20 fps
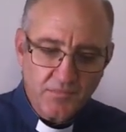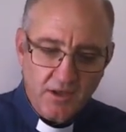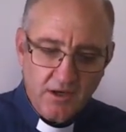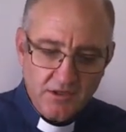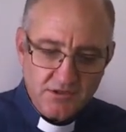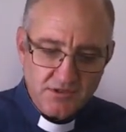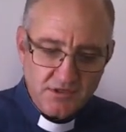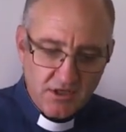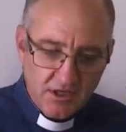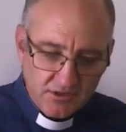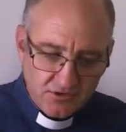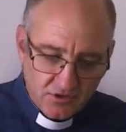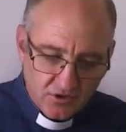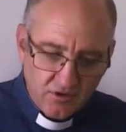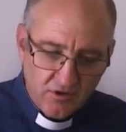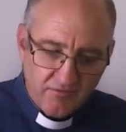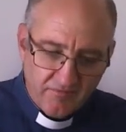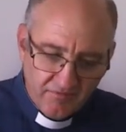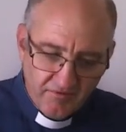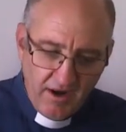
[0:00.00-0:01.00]
It's
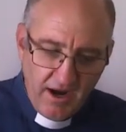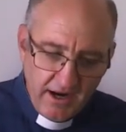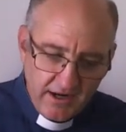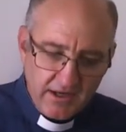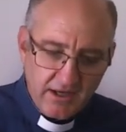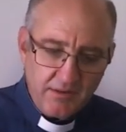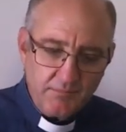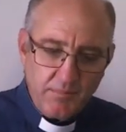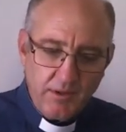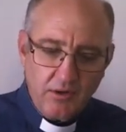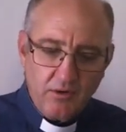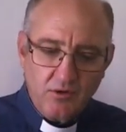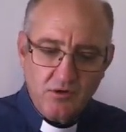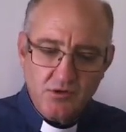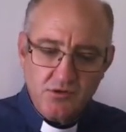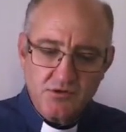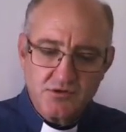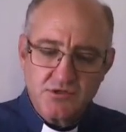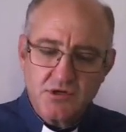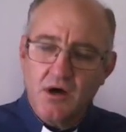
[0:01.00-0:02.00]
Good Friday
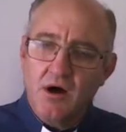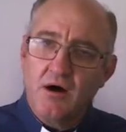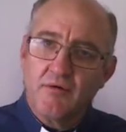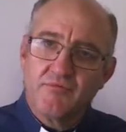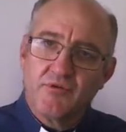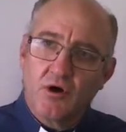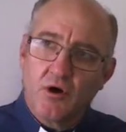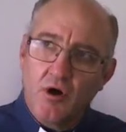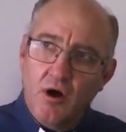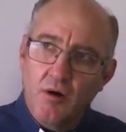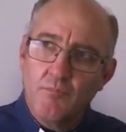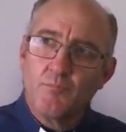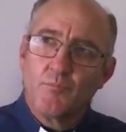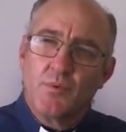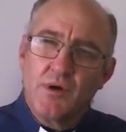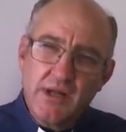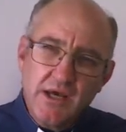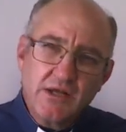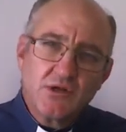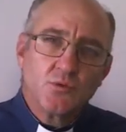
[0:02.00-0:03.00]
because of the
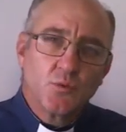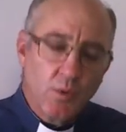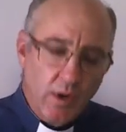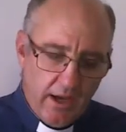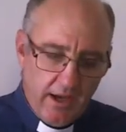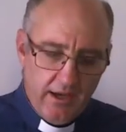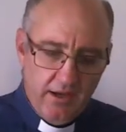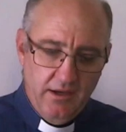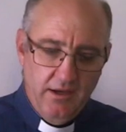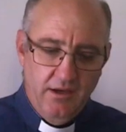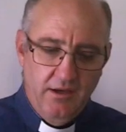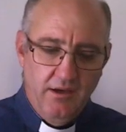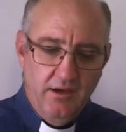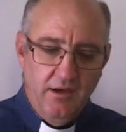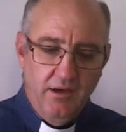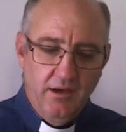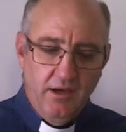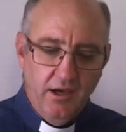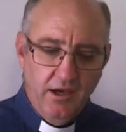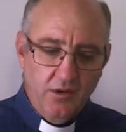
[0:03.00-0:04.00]
complete way
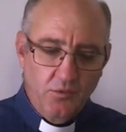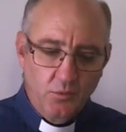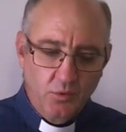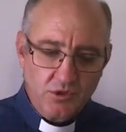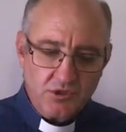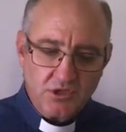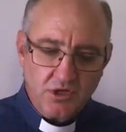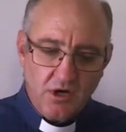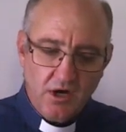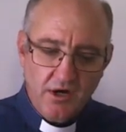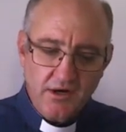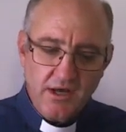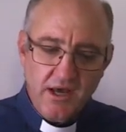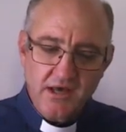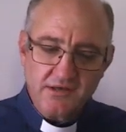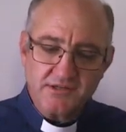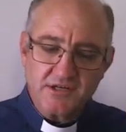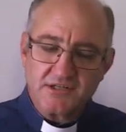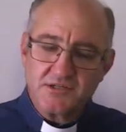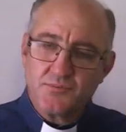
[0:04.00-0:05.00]
in which God
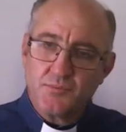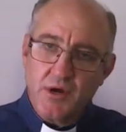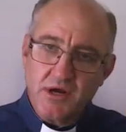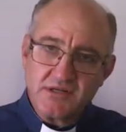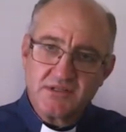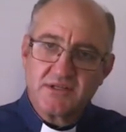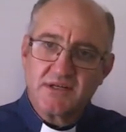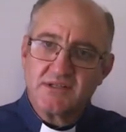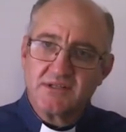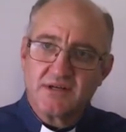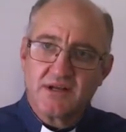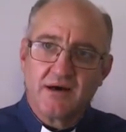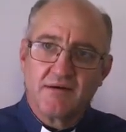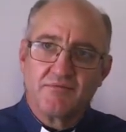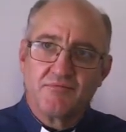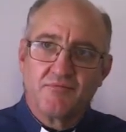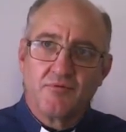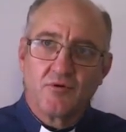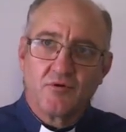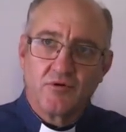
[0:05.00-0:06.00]
has expressed his love
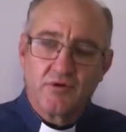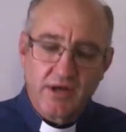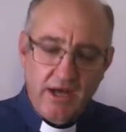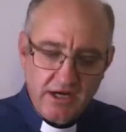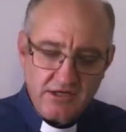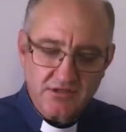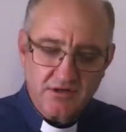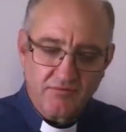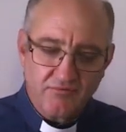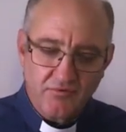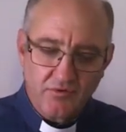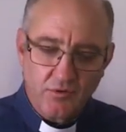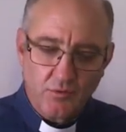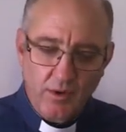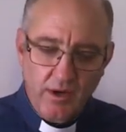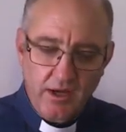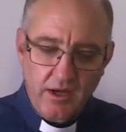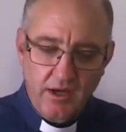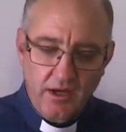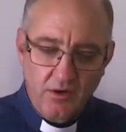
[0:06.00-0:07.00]
for creation, for the
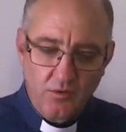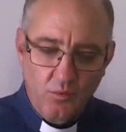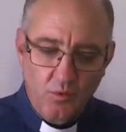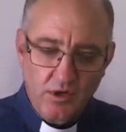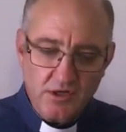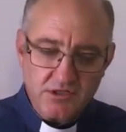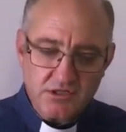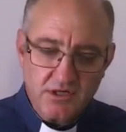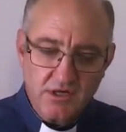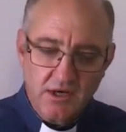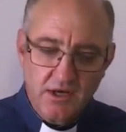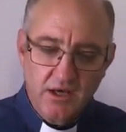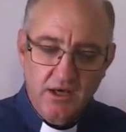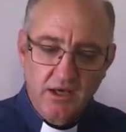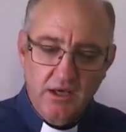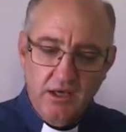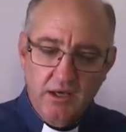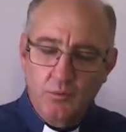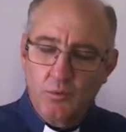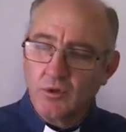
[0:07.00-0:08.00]
way in which
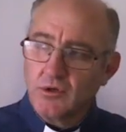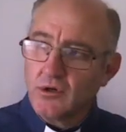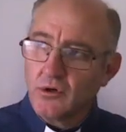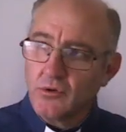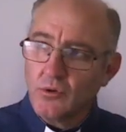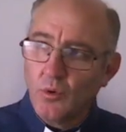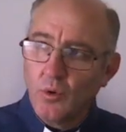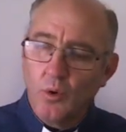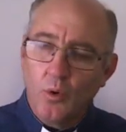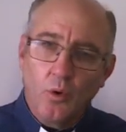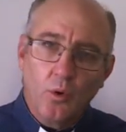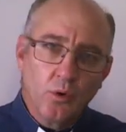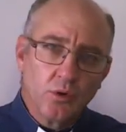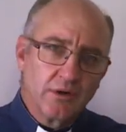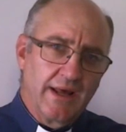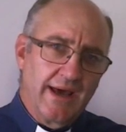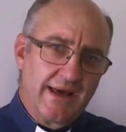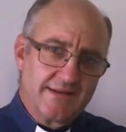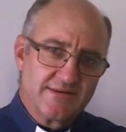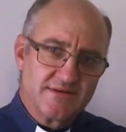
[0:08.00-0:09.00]
he would go to all
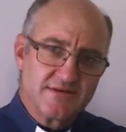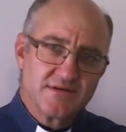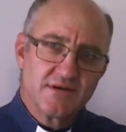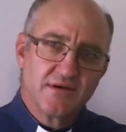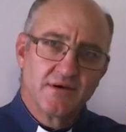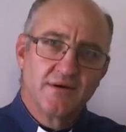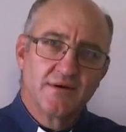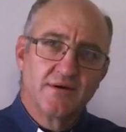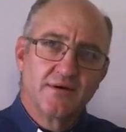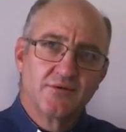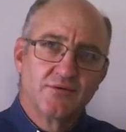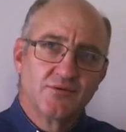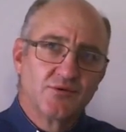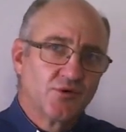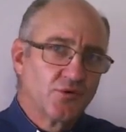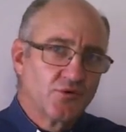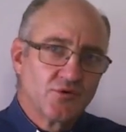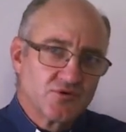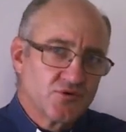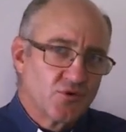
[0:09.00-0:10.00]
lengths
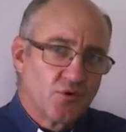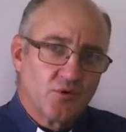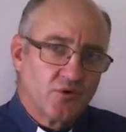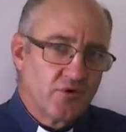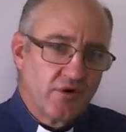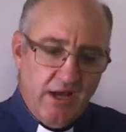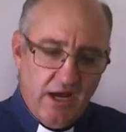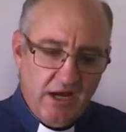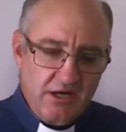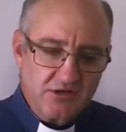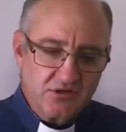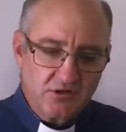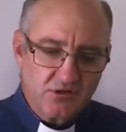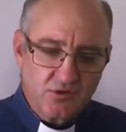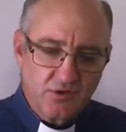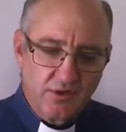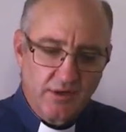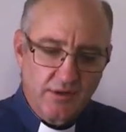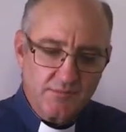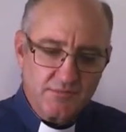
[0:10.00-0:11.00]
to restore creation
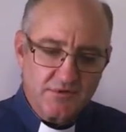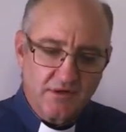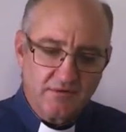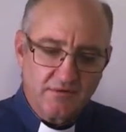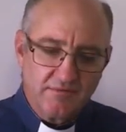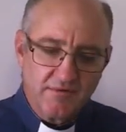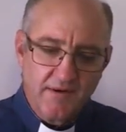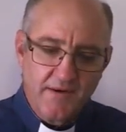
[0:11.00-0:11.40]
to himself.